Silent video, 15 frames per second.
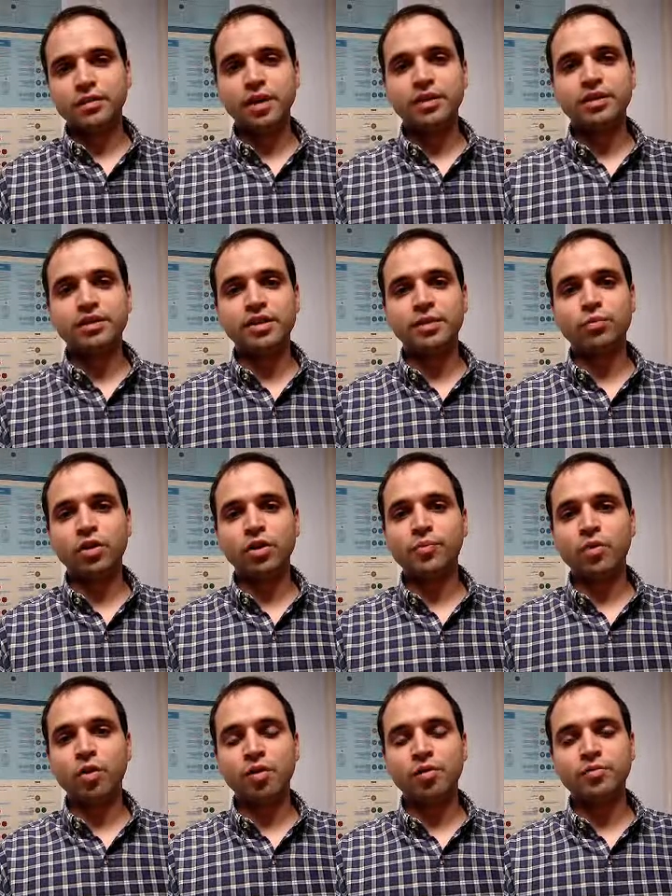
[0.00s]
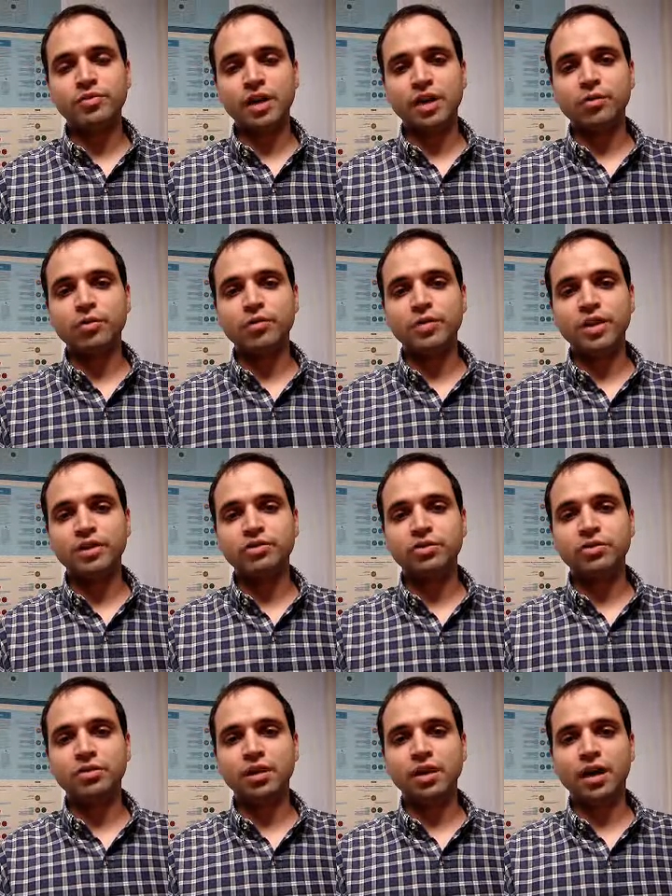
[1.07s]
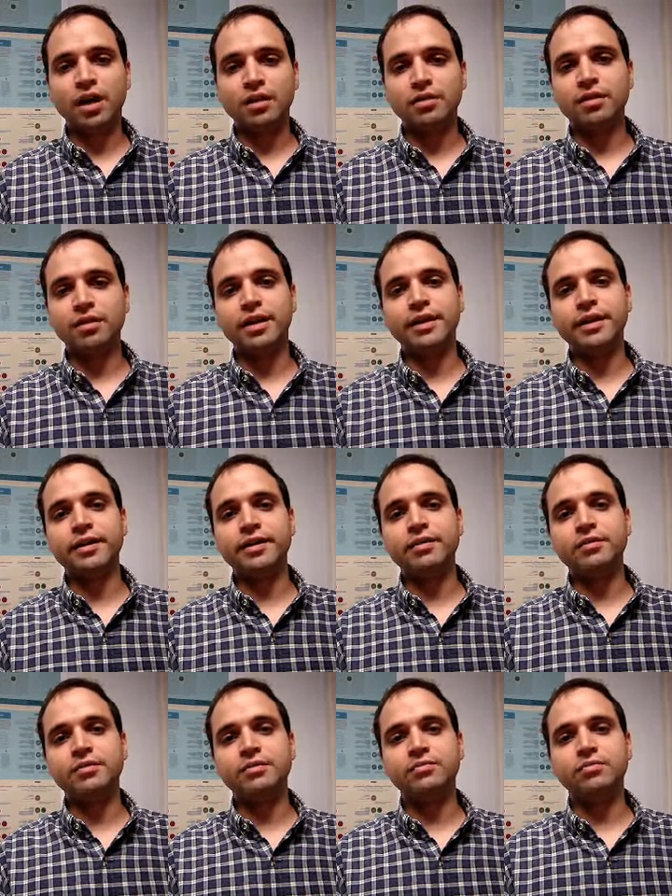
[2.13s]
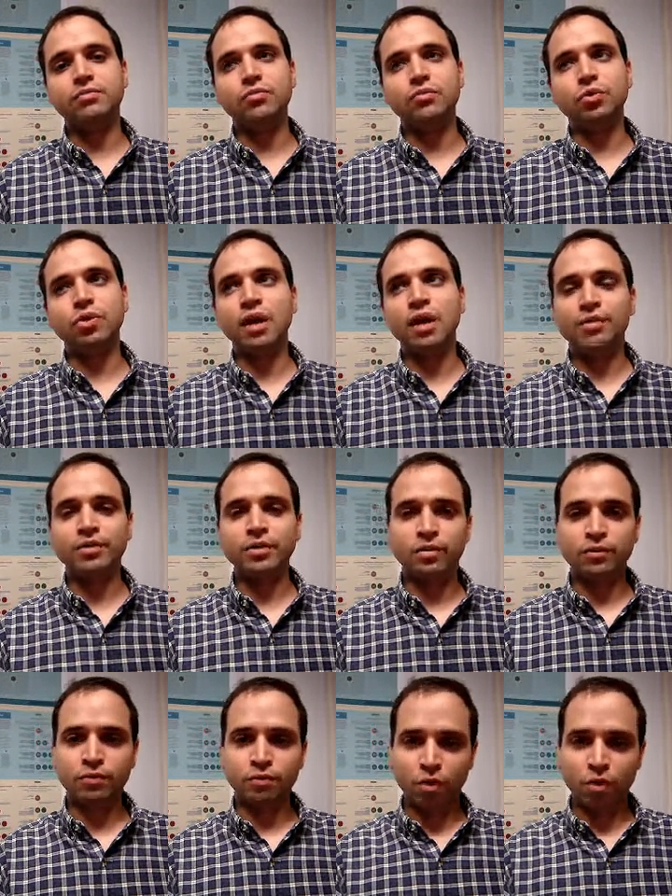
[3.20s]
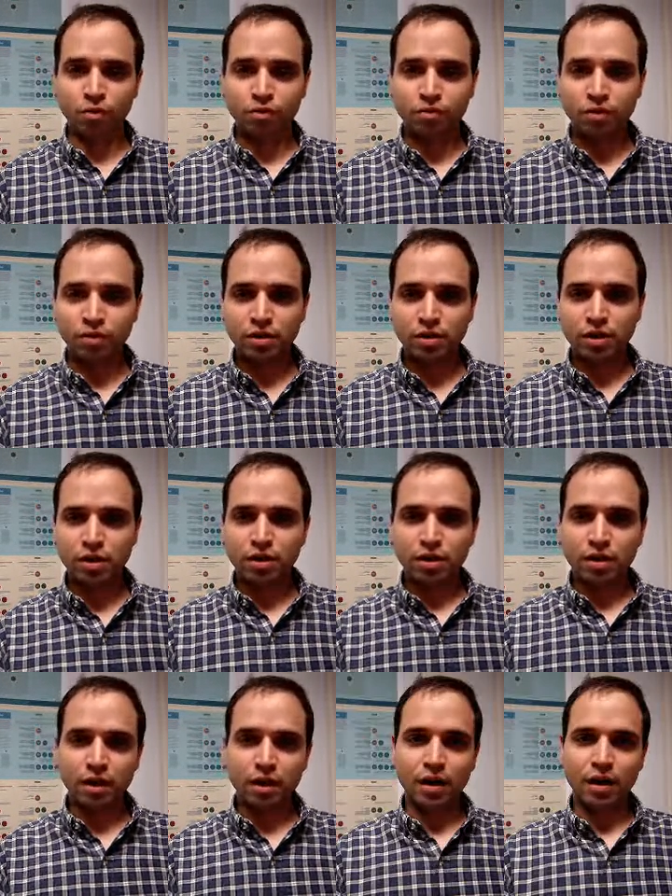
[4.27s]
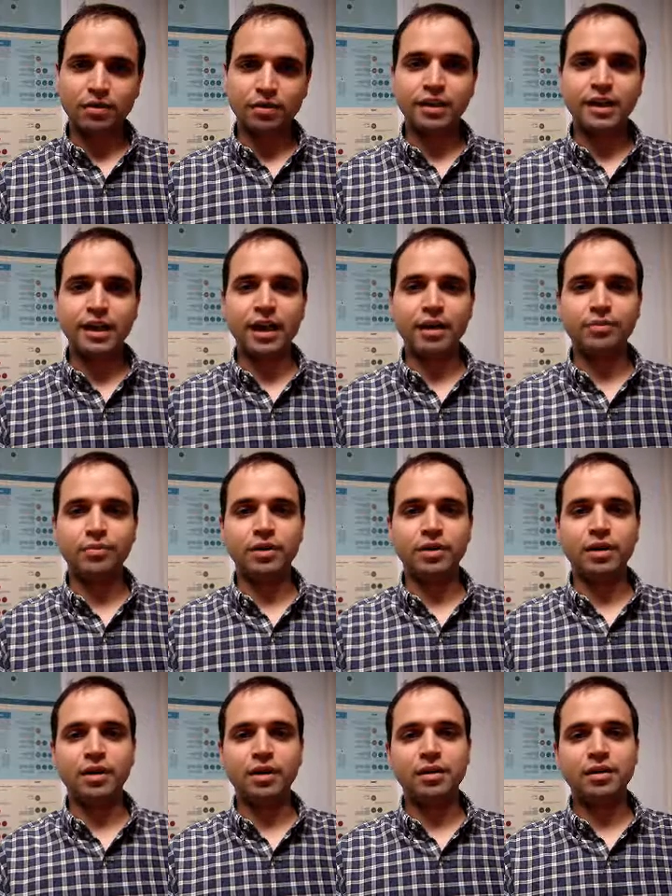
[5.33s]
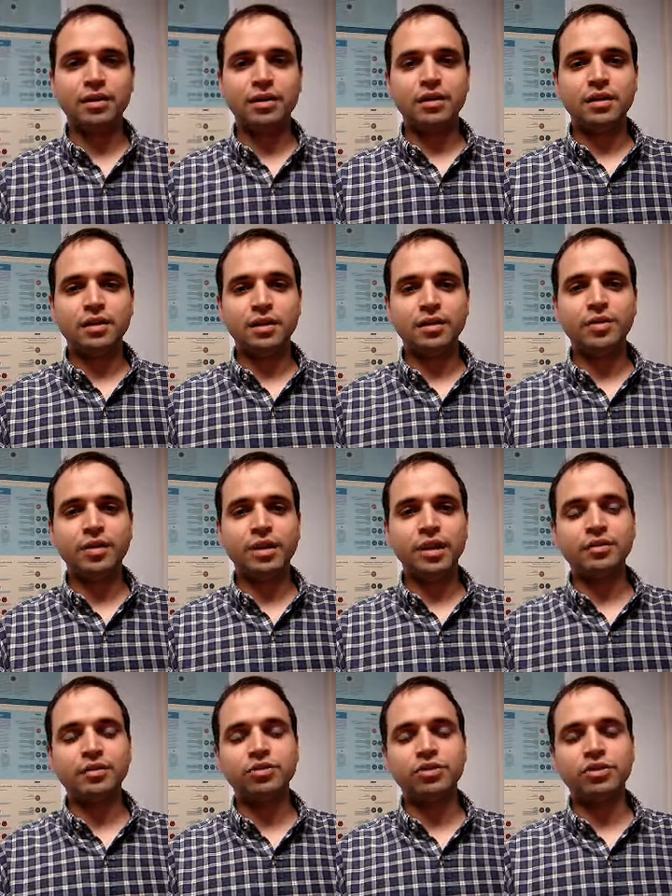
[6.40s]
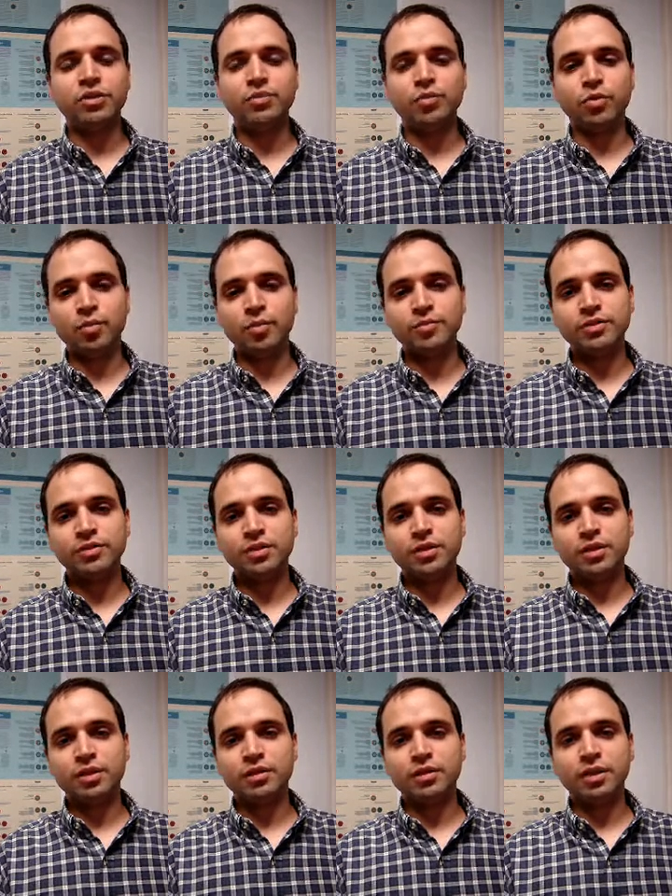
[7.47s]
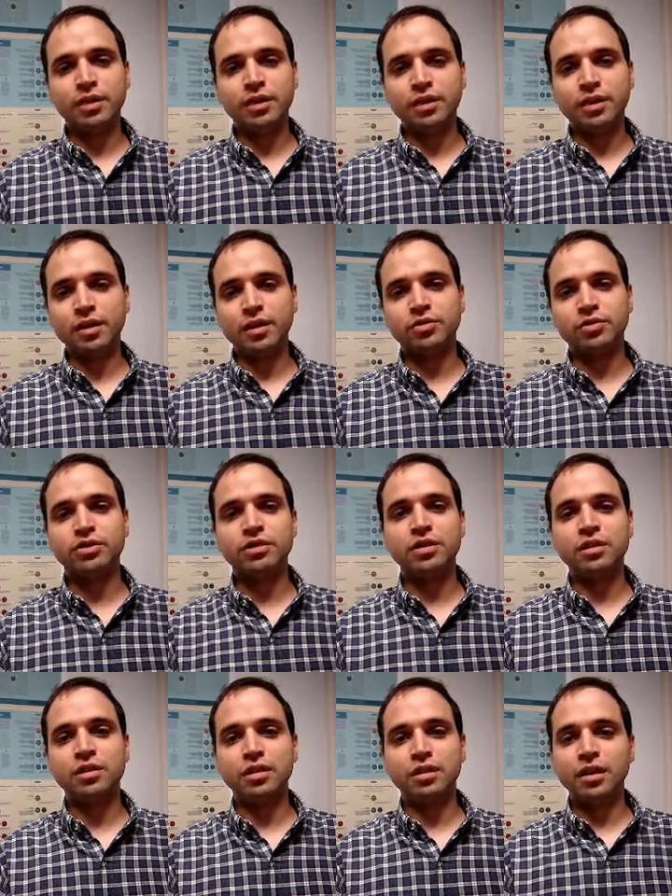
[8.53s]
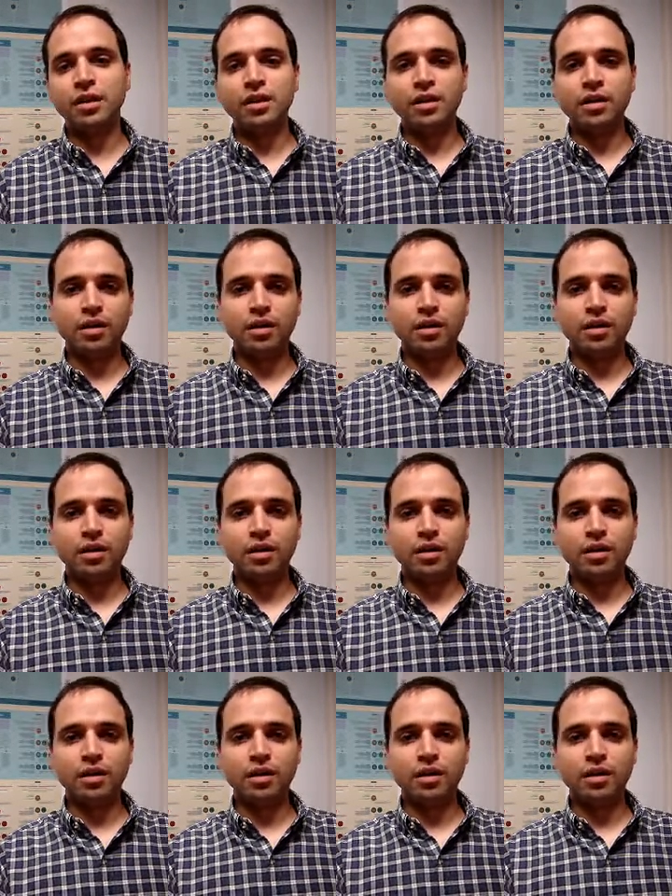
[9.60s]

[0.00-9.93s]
The temporary problems, I would mention that they do not have enough roads. They have even electricity problems. The electricity